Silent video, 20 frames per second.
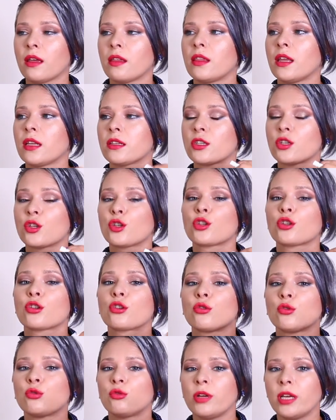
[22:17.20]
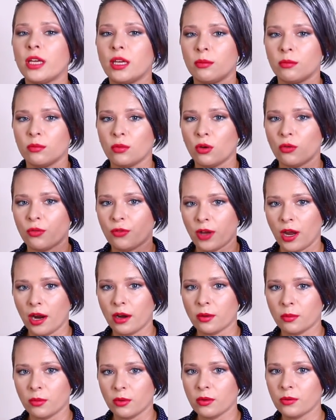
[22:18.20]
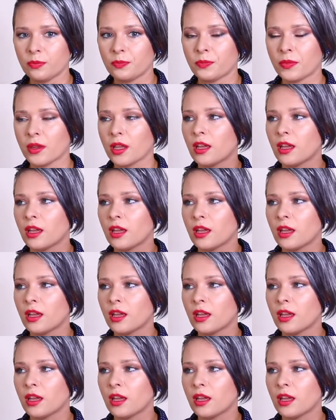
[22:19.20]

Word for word: that scream of caramel.